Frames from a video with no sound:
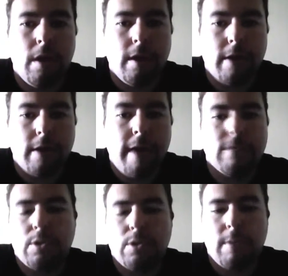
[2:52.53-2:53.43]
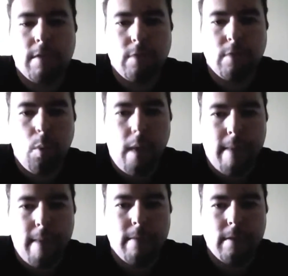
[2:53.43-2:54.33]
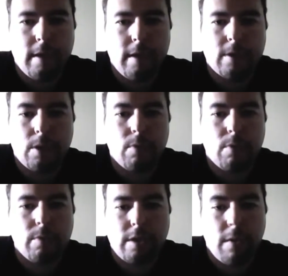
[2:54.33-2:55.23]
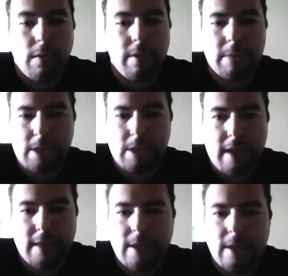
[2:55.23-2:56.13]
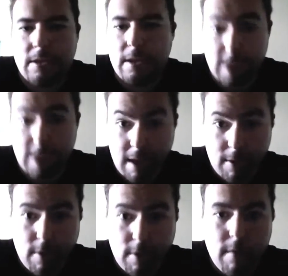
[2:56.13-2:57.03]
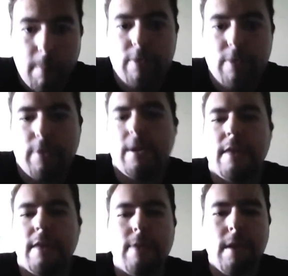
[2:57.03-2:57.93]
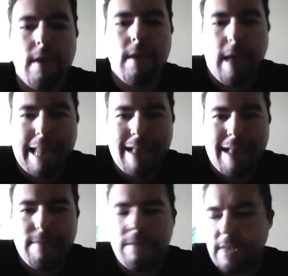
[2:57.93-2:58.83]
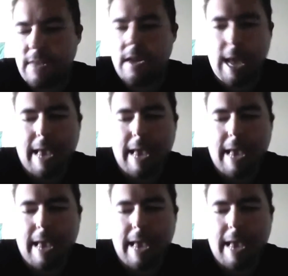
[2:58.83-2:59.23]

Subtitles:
live streaming over the web. So don't want to miss that. That is again on November 30th at 8:15